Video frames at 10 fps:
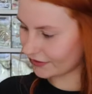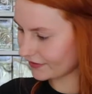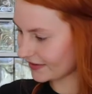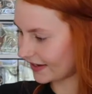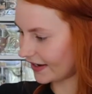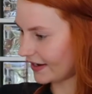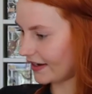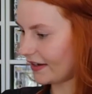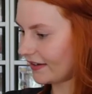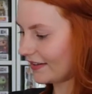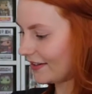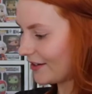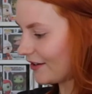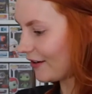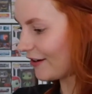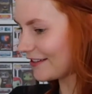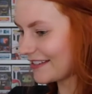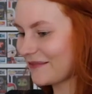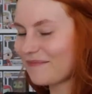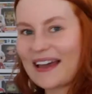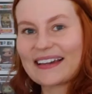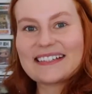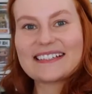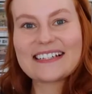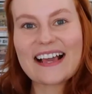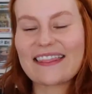Okay, awesome packaging.